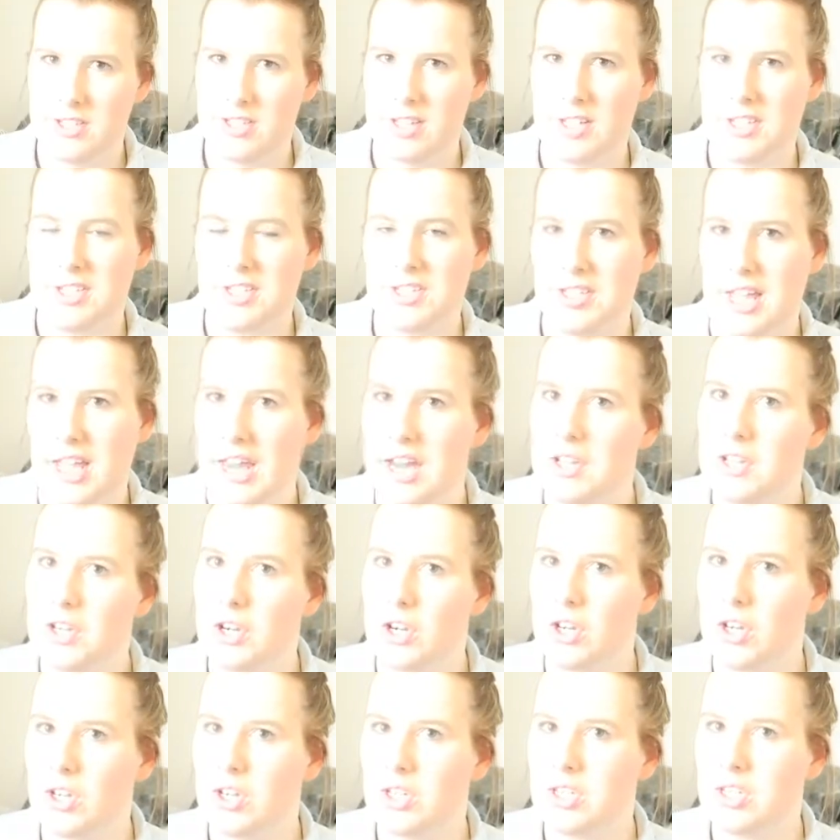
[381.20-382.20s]
It's a
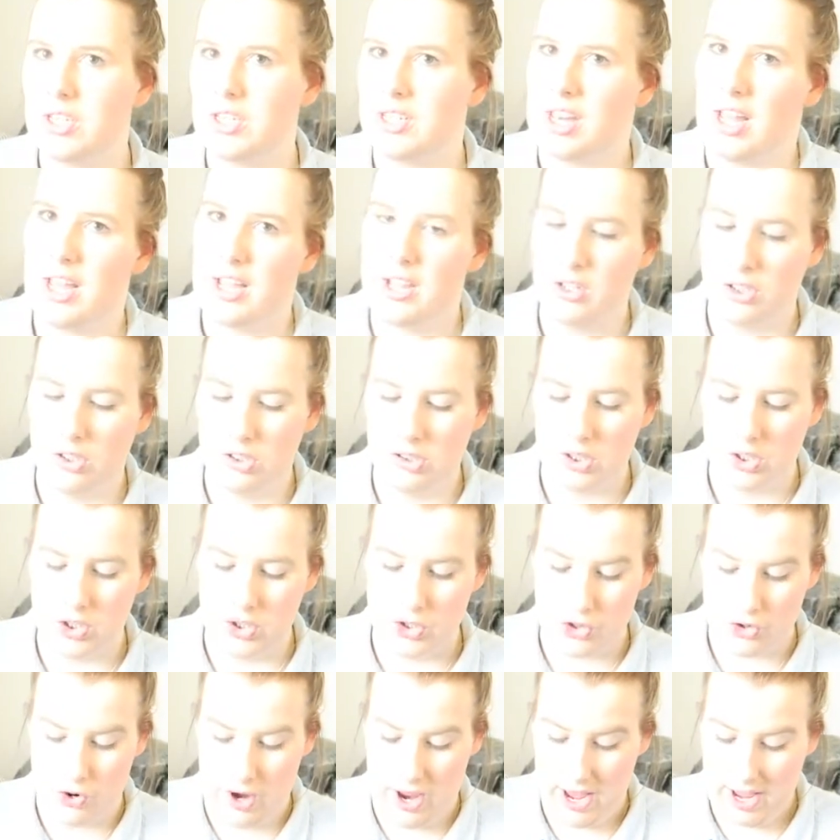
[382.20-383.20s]
skater style
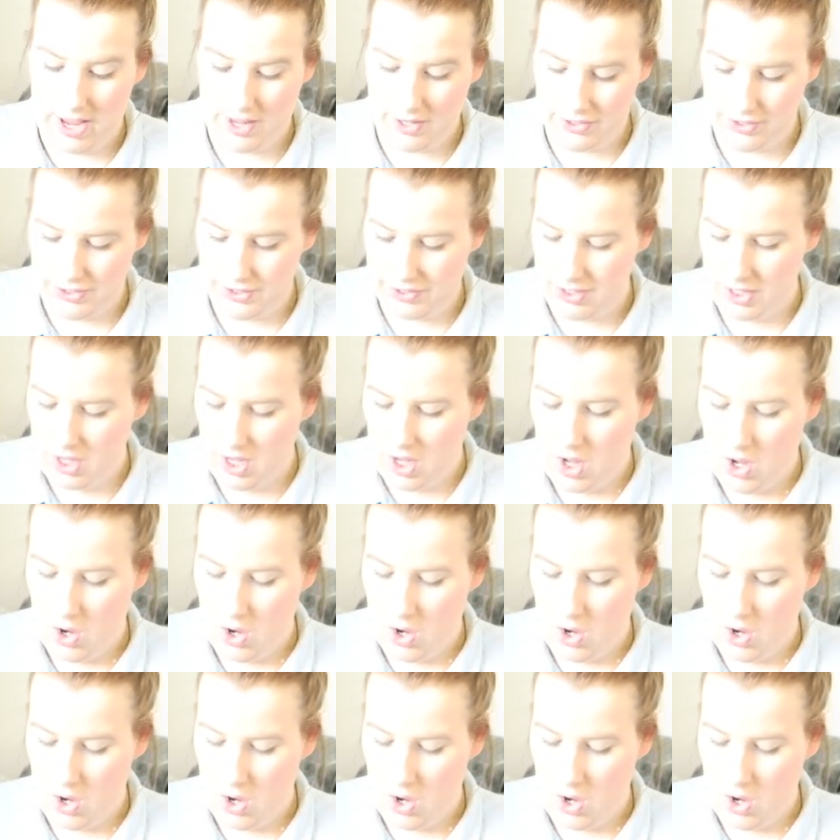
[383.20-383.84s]
dress,